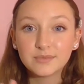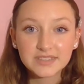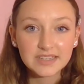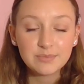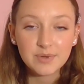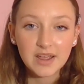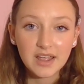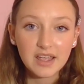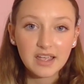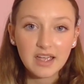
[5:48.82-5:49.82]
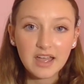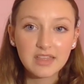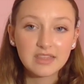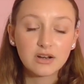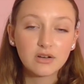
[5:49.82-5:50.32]
sleeping,
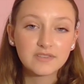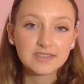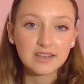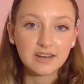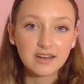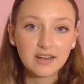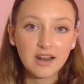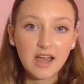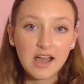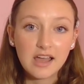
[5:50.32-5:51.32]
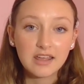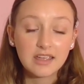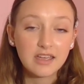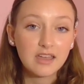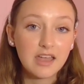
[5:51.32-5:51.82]
and then all of a sudden I
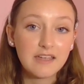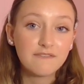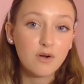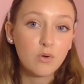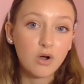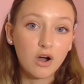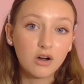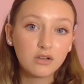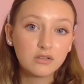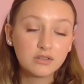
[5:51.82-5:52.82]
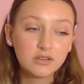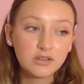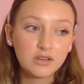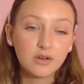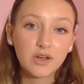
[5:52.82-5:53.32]
get a phone call,
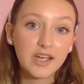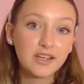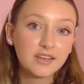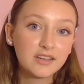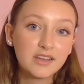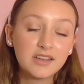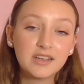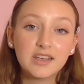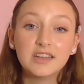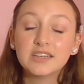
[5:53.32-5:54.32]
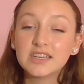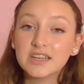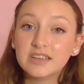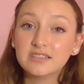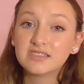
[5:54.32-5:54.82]
okay? It
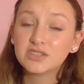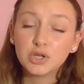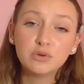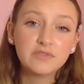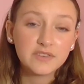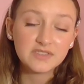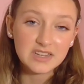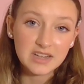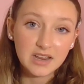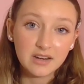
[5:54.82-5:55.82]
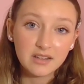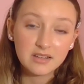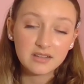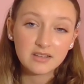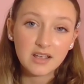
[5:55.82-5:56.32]
is 2:15
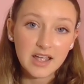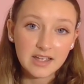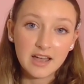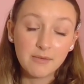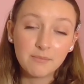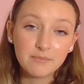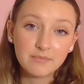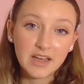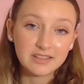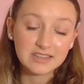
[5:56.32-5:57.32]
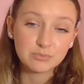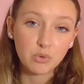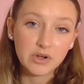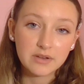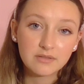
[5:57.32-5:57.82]
a.m. at this
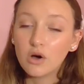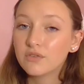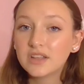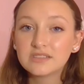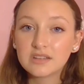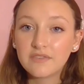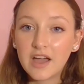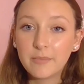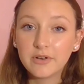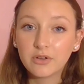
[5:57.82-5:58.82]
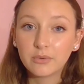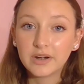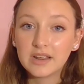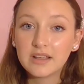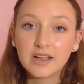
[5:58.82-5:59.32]
point. All that stuff happened
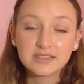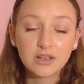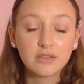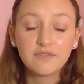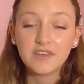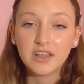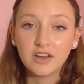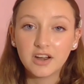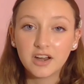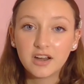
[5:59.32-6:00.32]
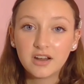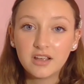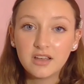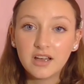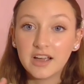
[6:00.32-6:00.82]
already. I saw the figure.
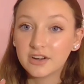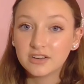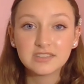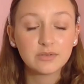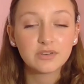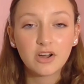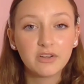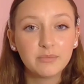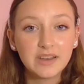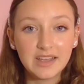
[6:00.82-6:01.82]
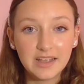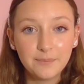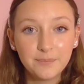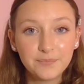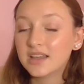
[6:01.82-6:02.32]
I heard someone calling my
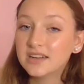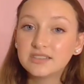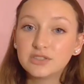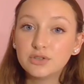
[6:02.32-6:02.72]
name. It is